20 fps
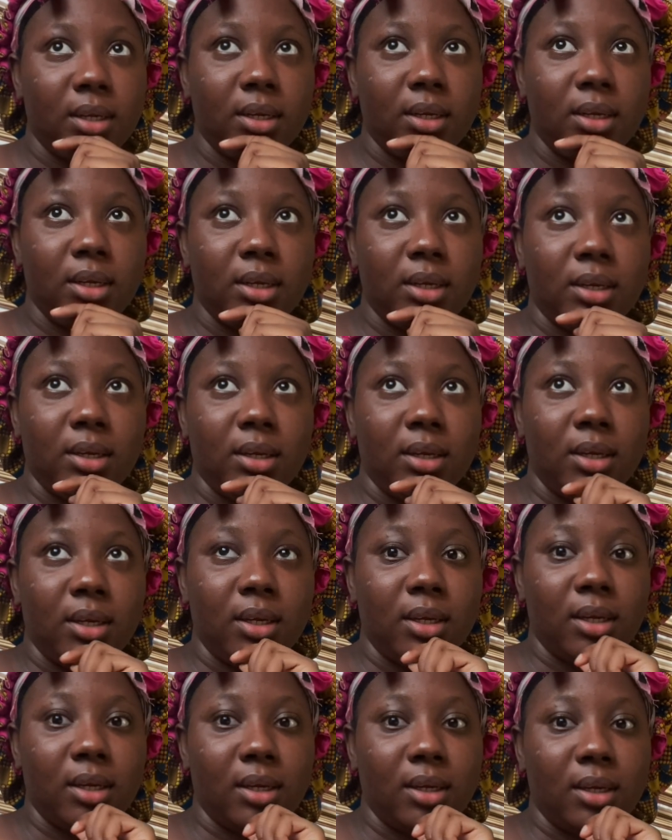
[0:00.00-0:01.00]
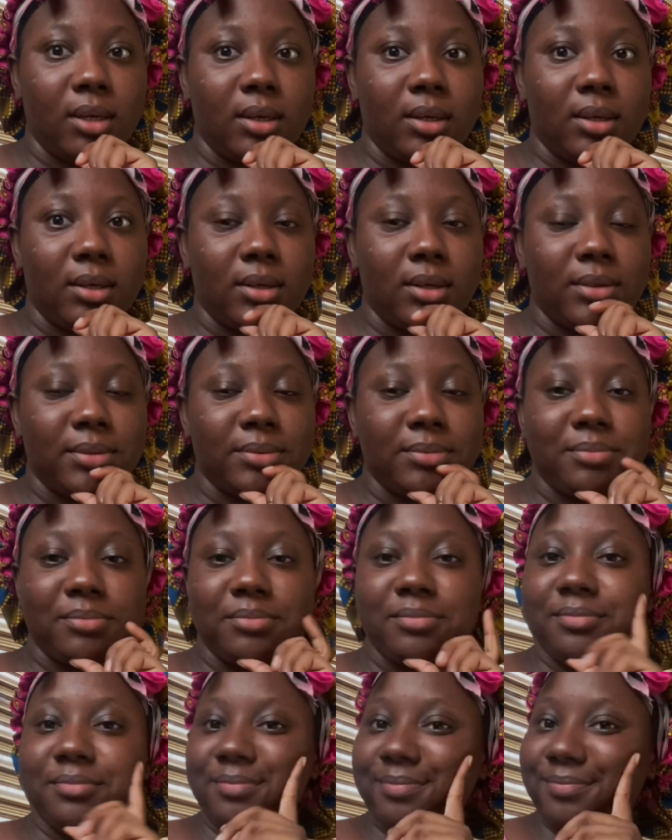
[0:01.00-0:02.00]

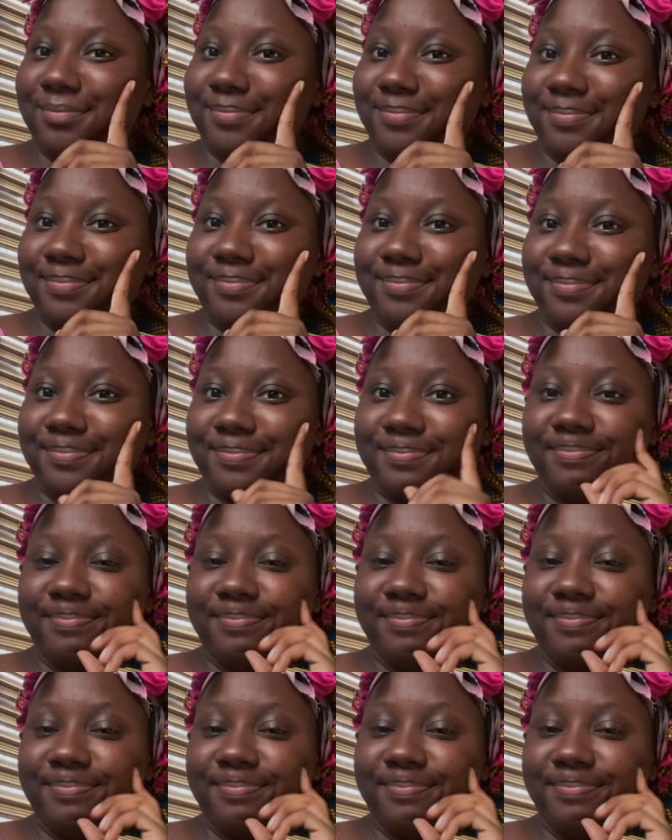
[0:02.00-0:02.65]
No one is speaking in this clip.